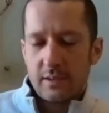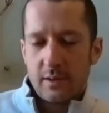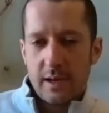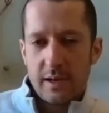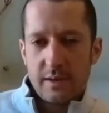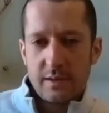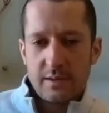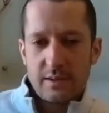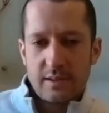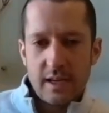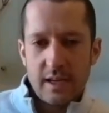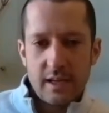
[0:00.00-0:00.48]
So
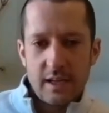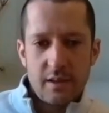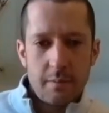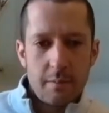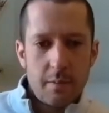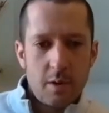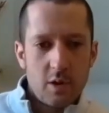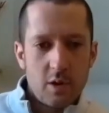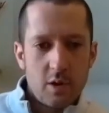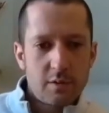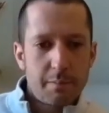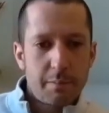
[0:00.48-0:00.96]
I'd say the
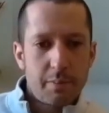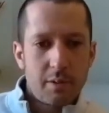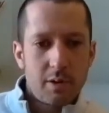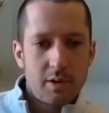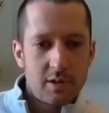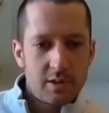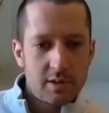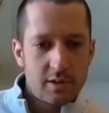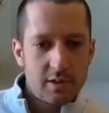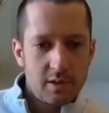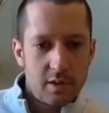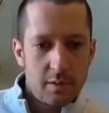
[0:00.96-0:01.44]
most
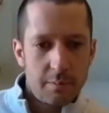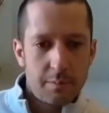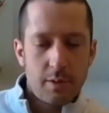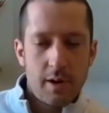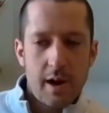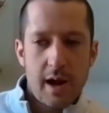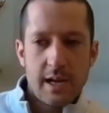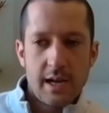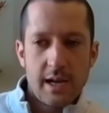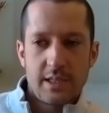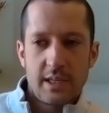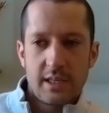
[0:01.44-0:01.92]
personal
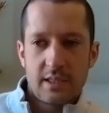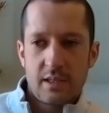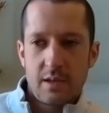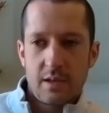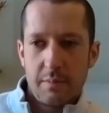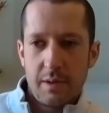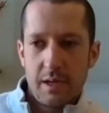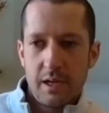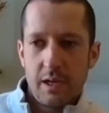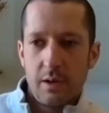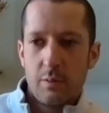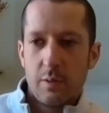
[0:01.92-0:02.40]
project to
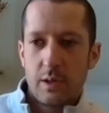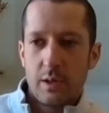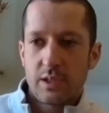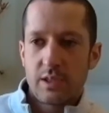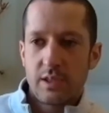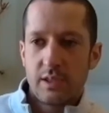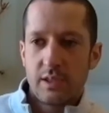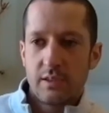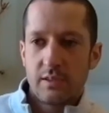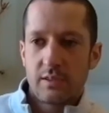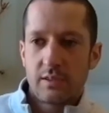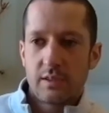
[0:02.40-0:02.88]
me, which